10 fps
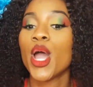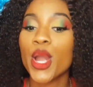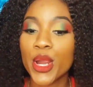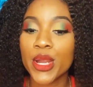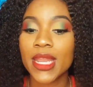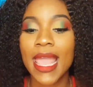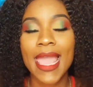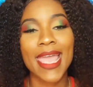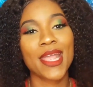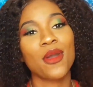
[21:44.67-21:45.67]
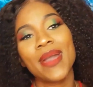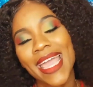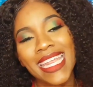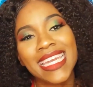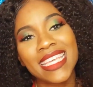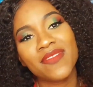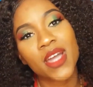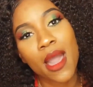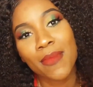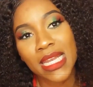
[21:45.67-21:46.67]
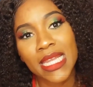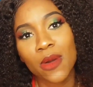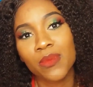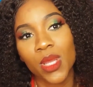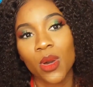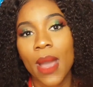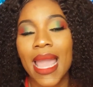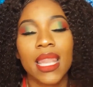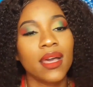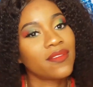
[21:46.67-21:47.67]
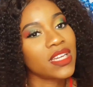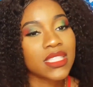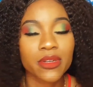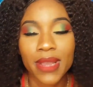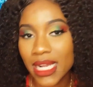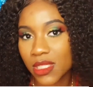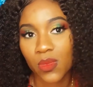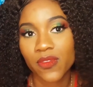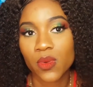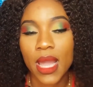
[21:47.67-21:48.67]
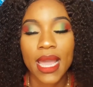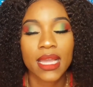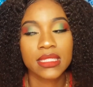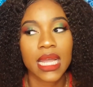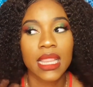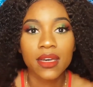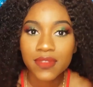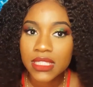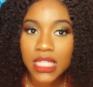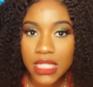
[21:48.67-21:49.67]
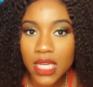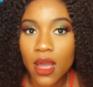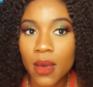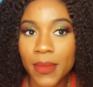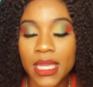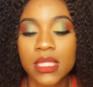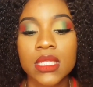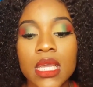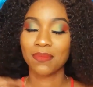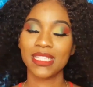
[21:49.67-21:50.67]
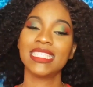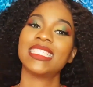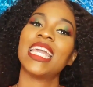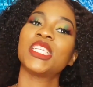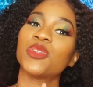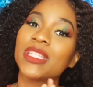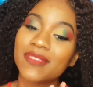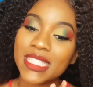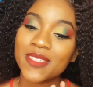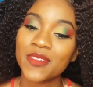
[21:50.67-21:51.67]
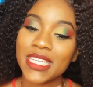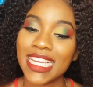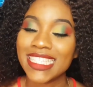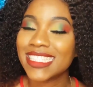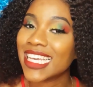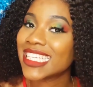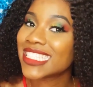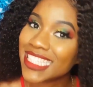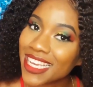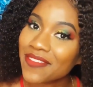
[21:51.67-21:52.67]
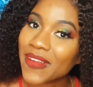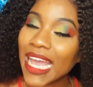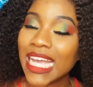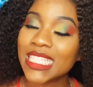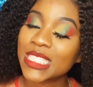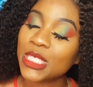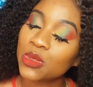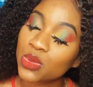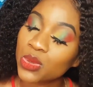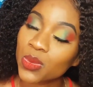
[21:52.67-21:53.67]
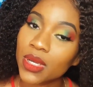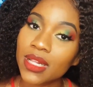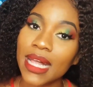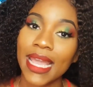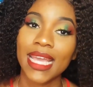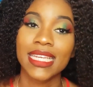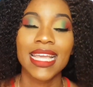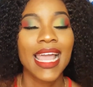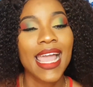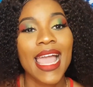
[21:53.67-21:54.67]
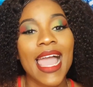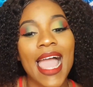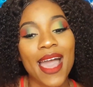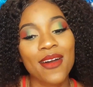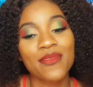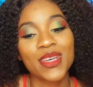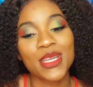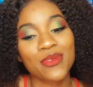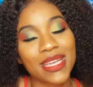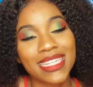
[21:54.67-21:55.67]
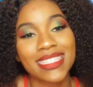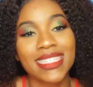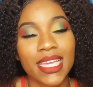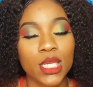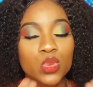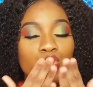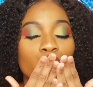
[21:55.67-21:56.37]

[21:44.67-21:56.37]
heard, and go ahead and leave a comment down below. I love interacting with you guys. I love seeing the comments. Please enjoy the rest of your day, stay safe as usual, and have a great day.